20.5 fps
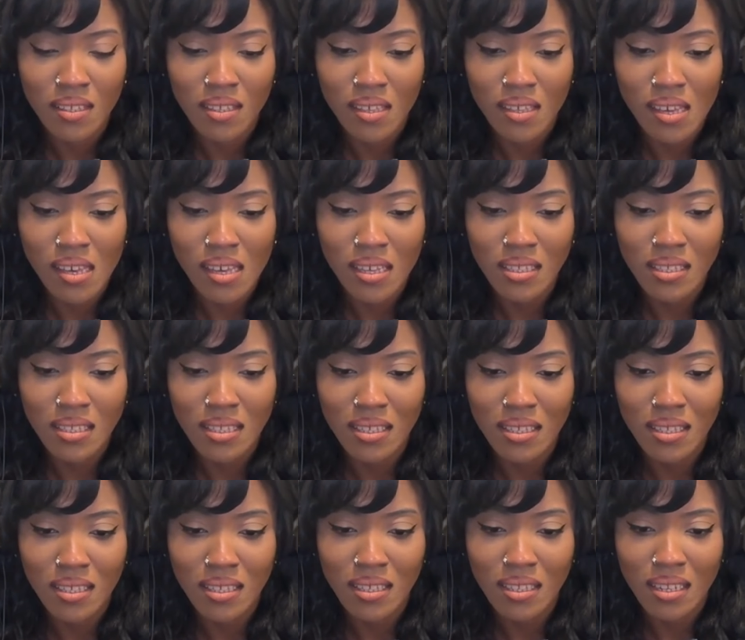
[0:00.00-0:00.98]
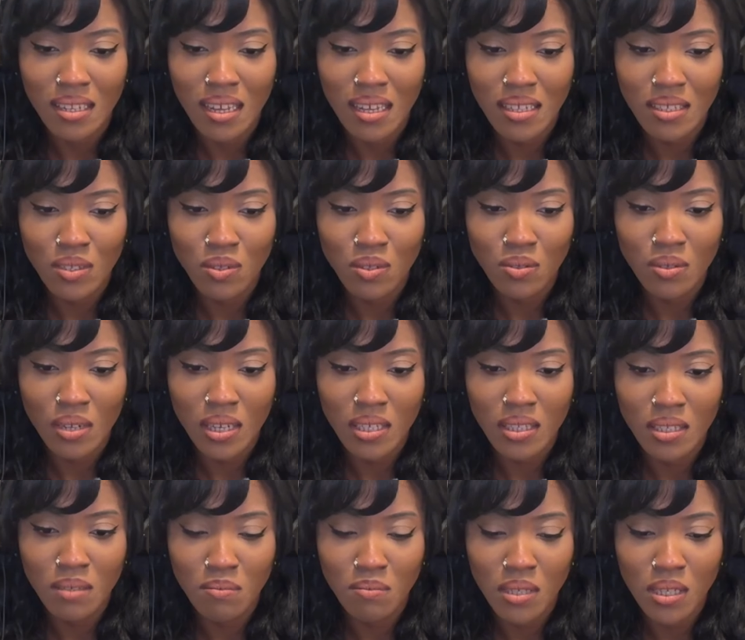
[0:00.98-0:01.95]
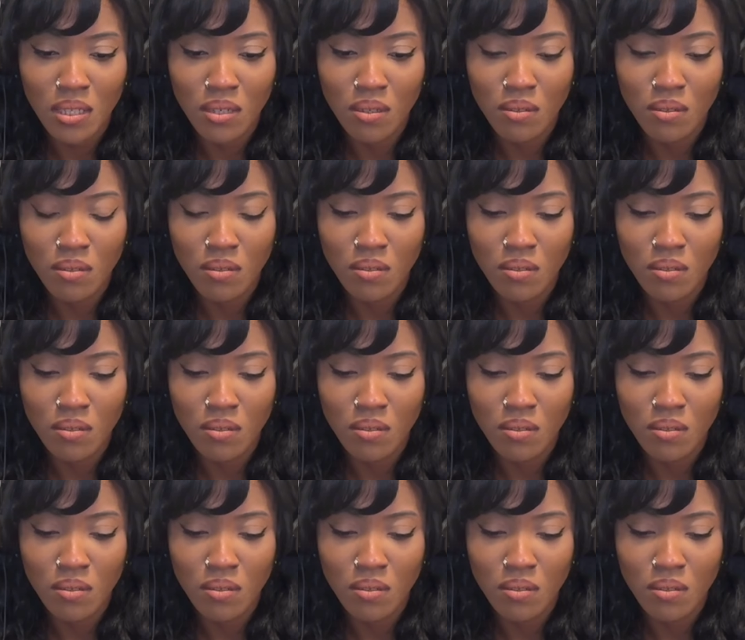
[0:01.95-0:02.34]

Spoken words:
Hanson not struck the middle.